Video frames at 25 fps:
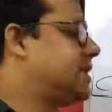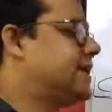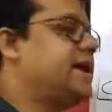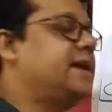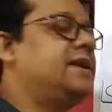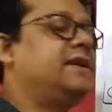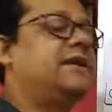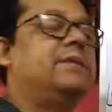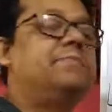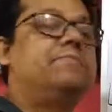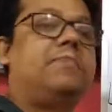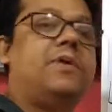
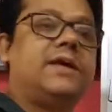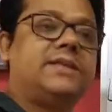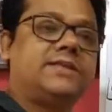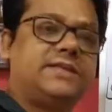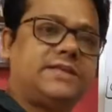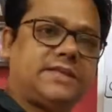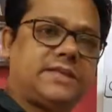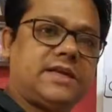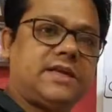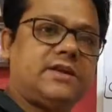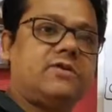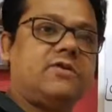get
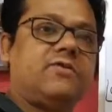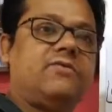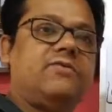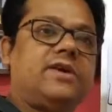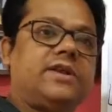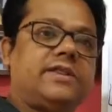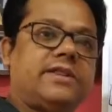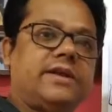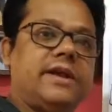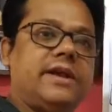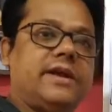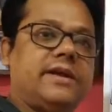deposited
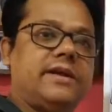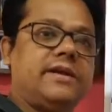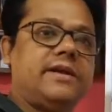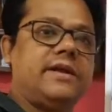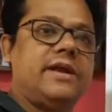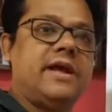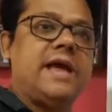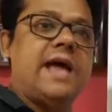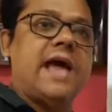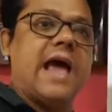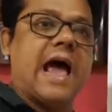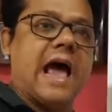over
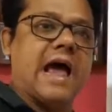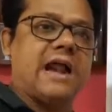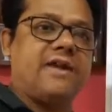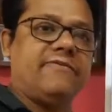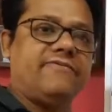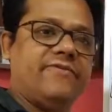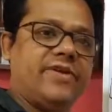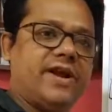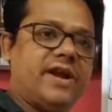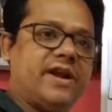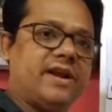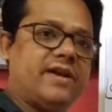there,
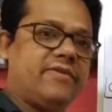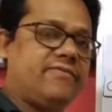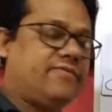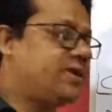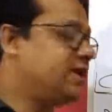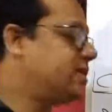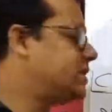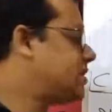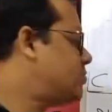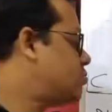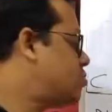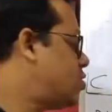and wherever the